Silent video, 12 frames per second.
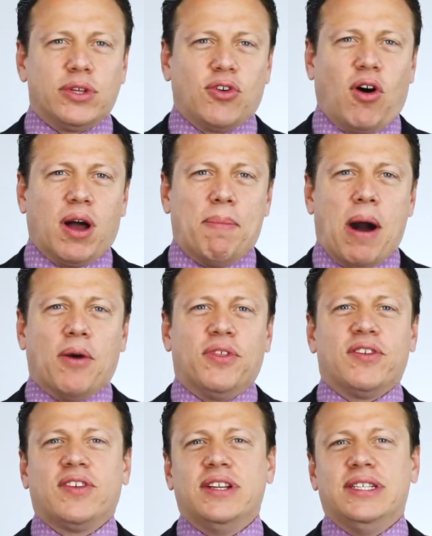talk about
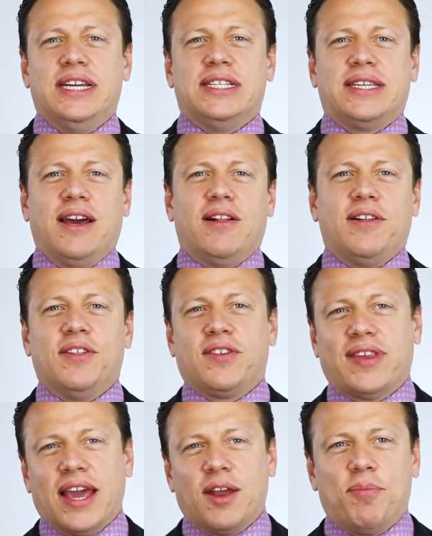this in detail in the
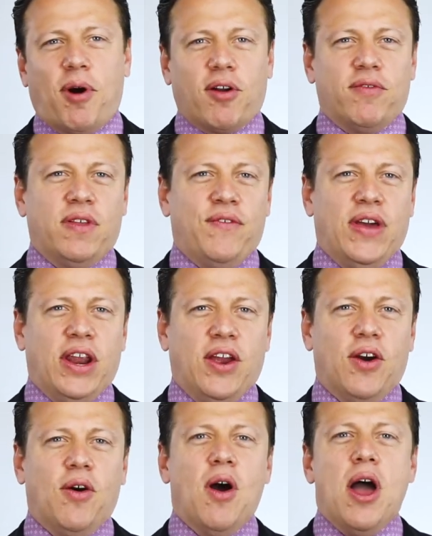second part of the
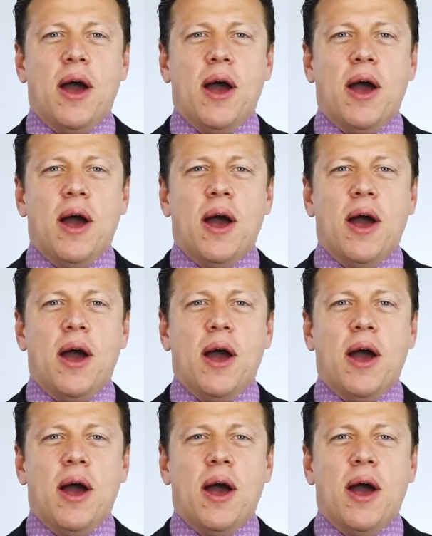video,